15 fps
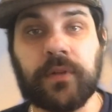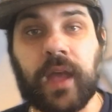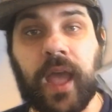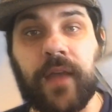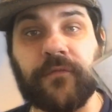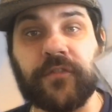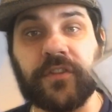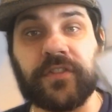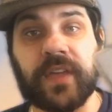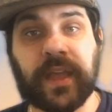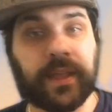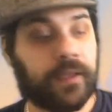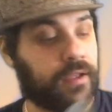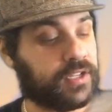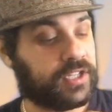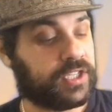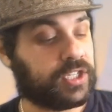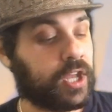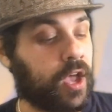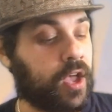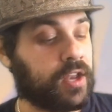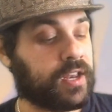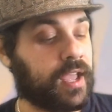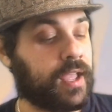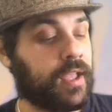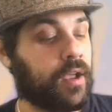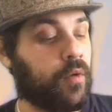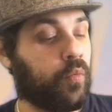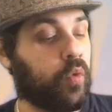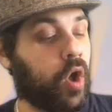Everything sturdy,
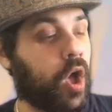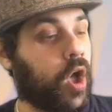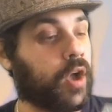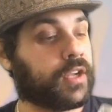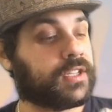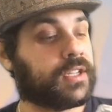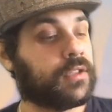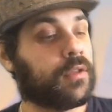works.